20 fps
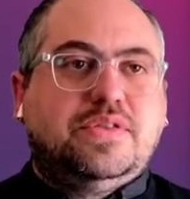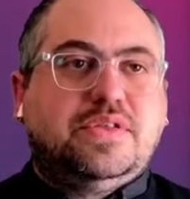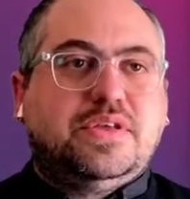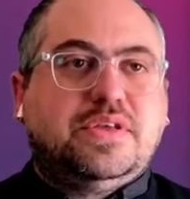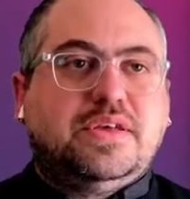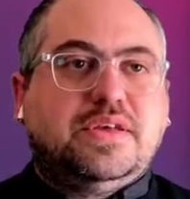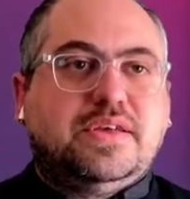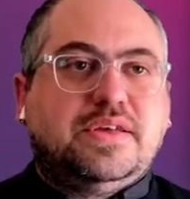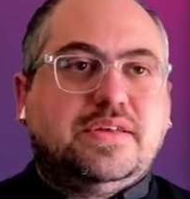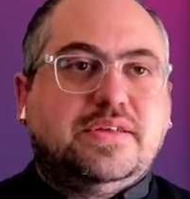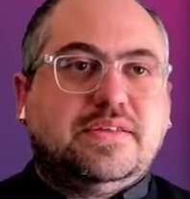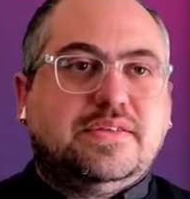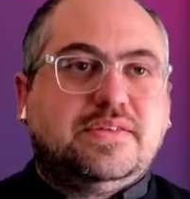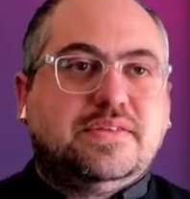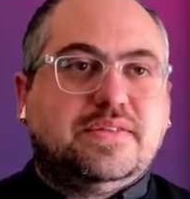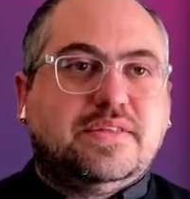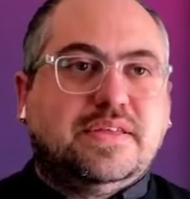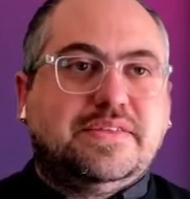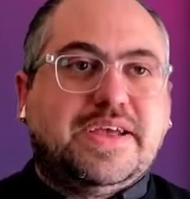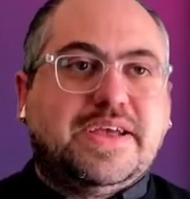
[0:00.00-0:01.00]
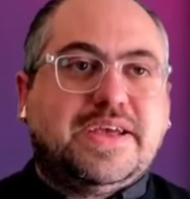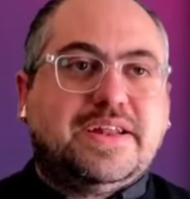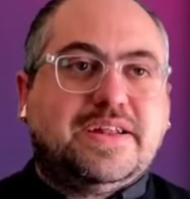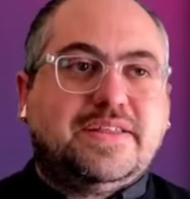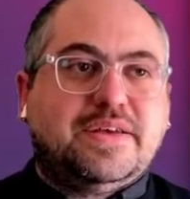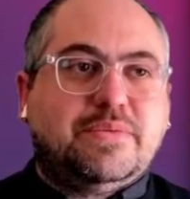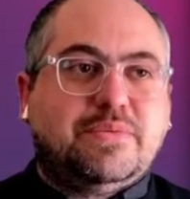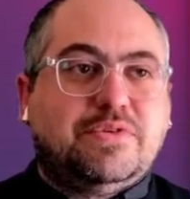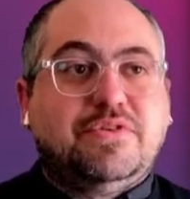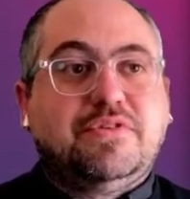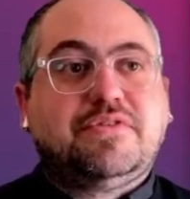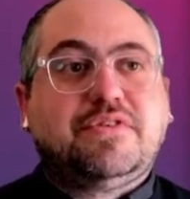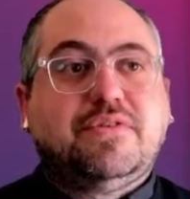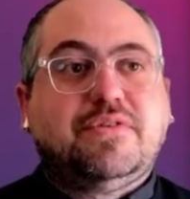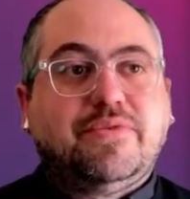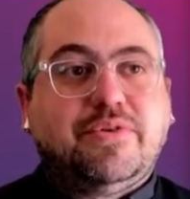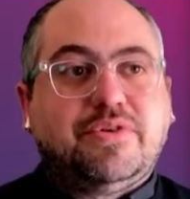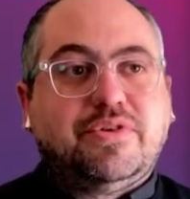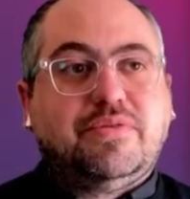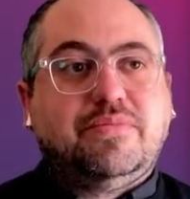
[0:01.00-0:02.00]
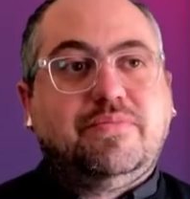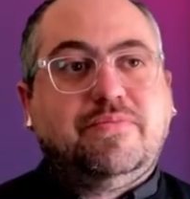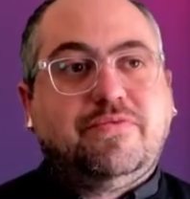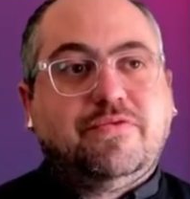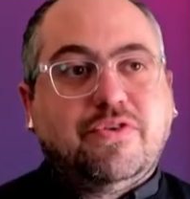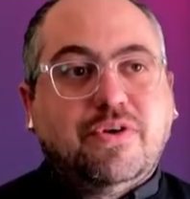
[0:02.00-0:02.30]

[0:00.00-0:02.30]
the data that we just converted